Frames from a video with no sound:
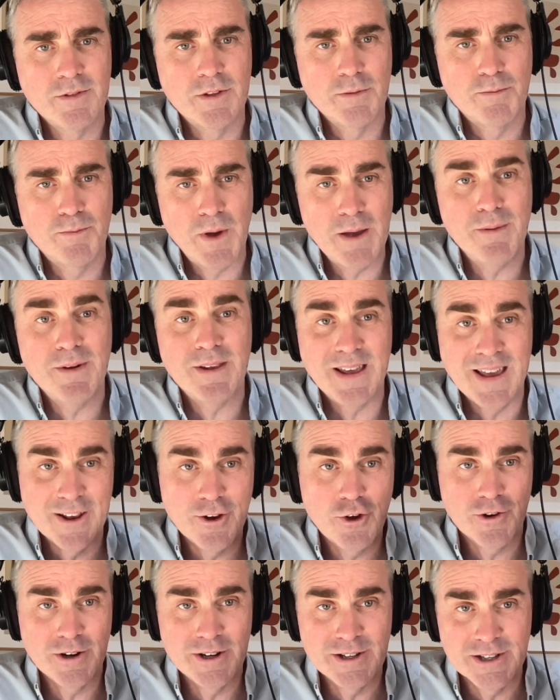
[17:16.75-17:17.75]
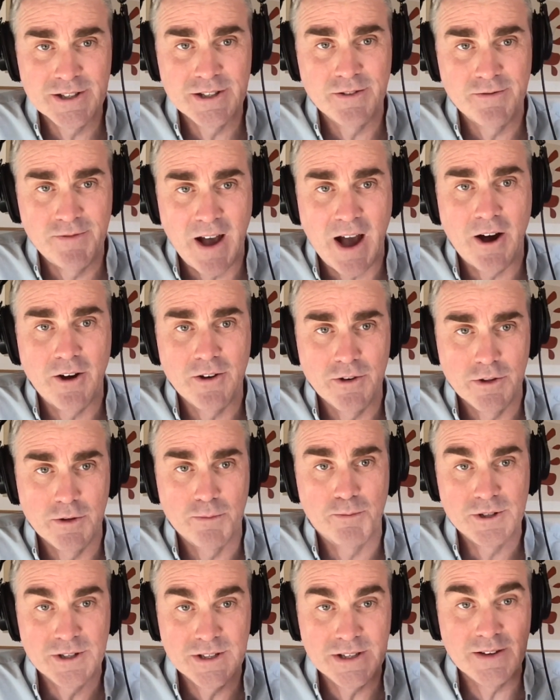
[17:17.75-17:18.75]
payment Sorry, increases the value, the
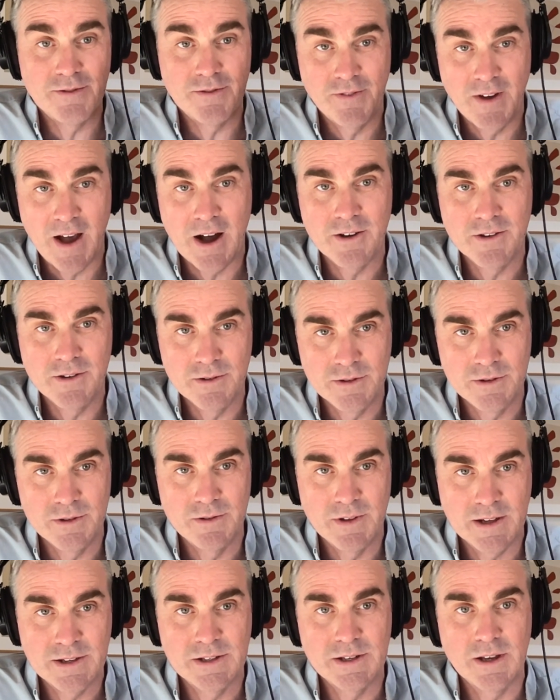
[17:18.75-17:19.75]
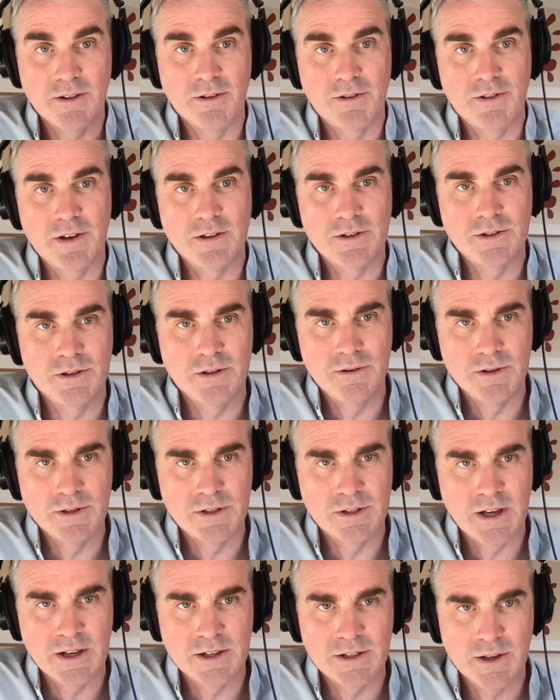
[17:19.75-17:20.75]
perceived value too. That's the other thing too. Yeah, is
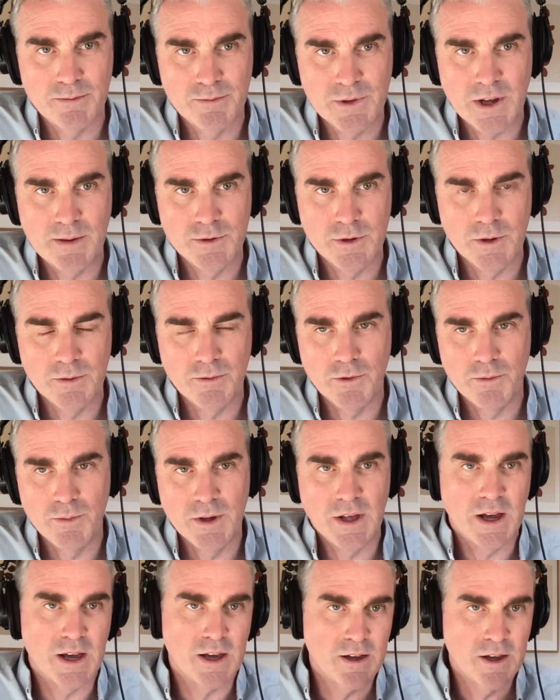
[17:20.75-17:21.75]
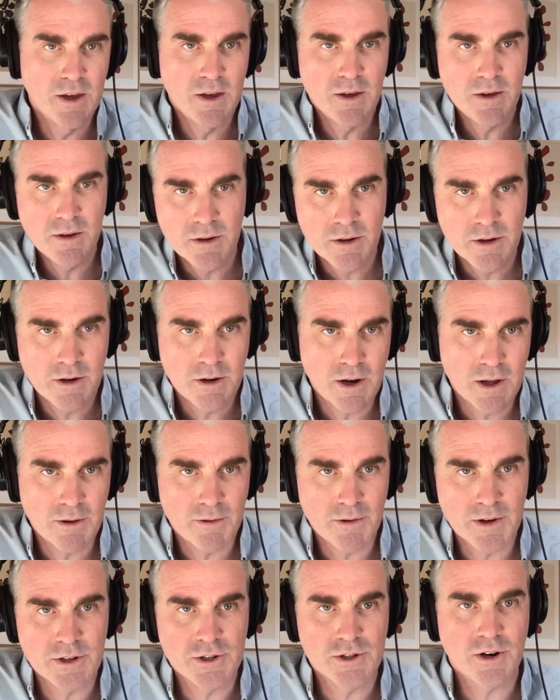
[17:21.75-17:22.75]
like true. sometimes people will be like, yeah oh, I don't
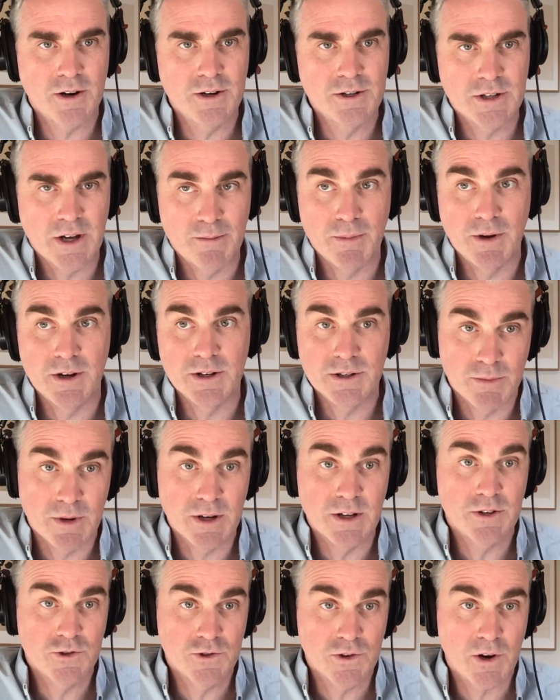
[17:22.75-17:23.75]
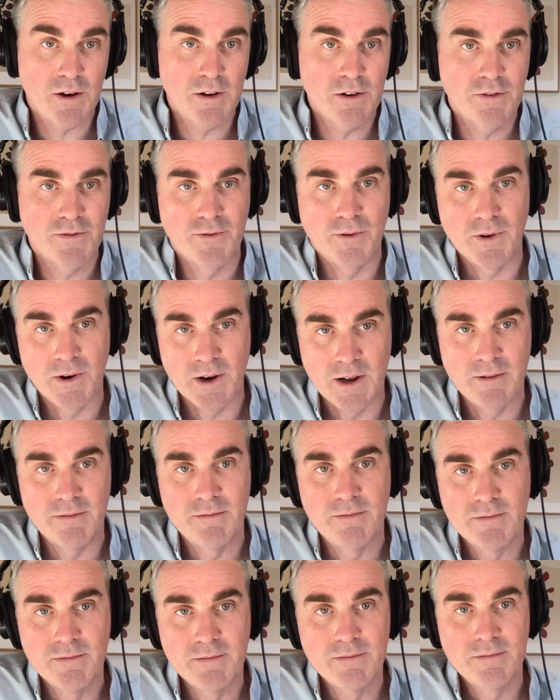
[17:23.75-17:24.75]
want to charge that much. I'm like, charge for it.
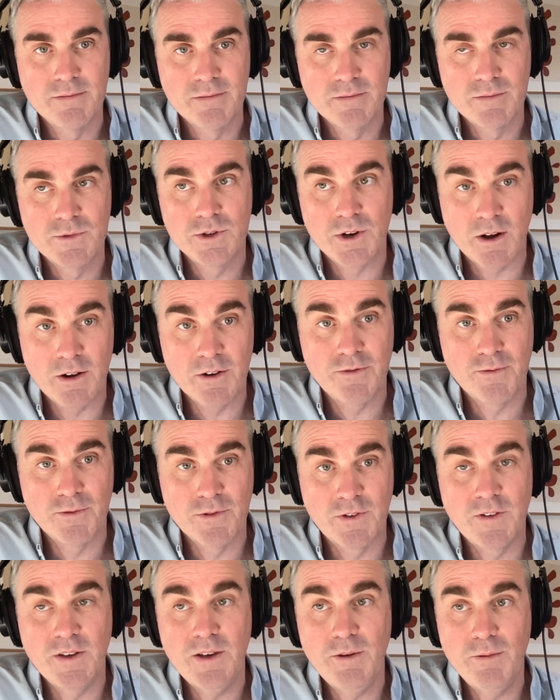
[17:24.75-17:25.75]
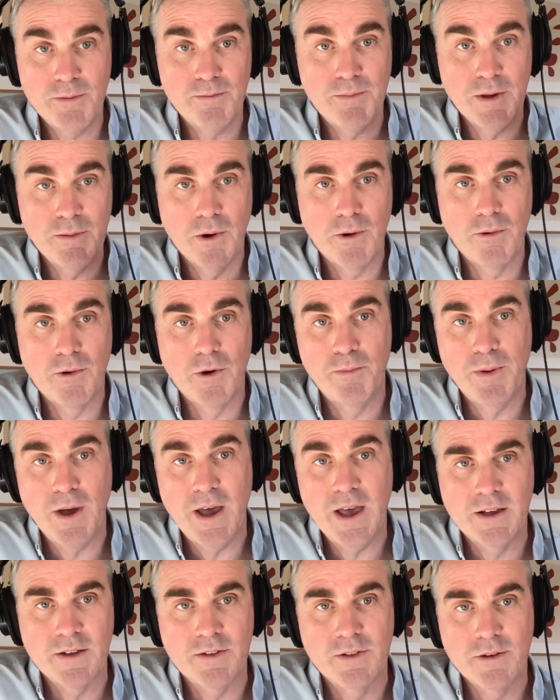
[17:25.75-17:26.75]
Charge, see what people will pay
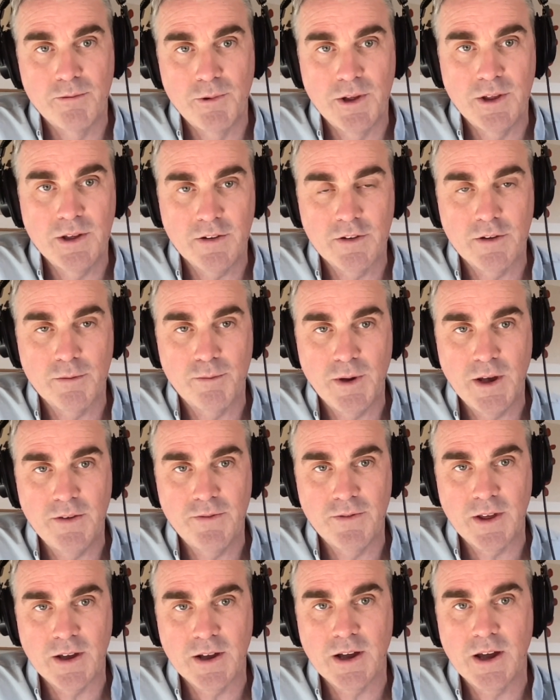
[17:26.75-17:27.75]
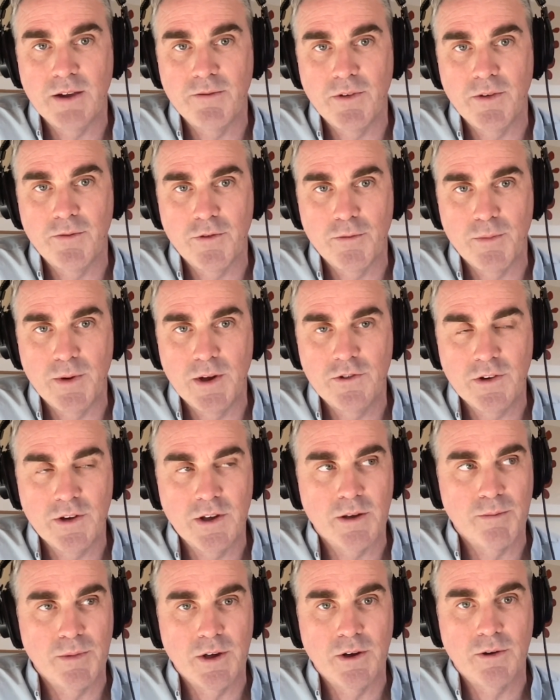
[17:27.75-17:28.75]
because the willingness to pay for that kind of information
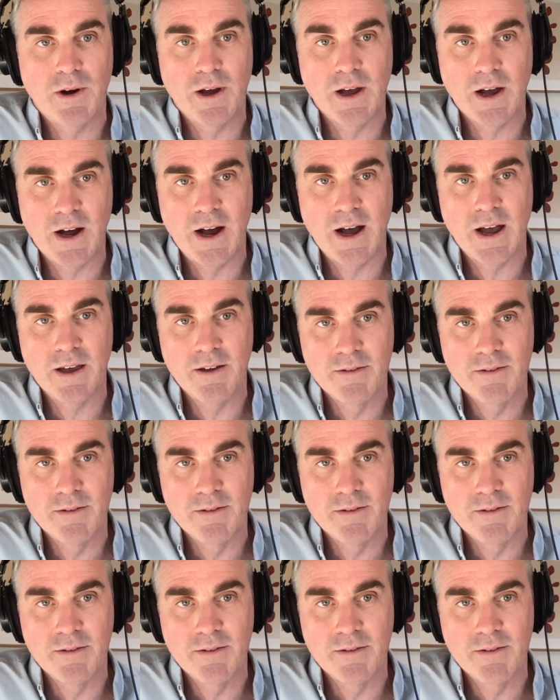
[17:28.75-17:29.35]
can be quite high.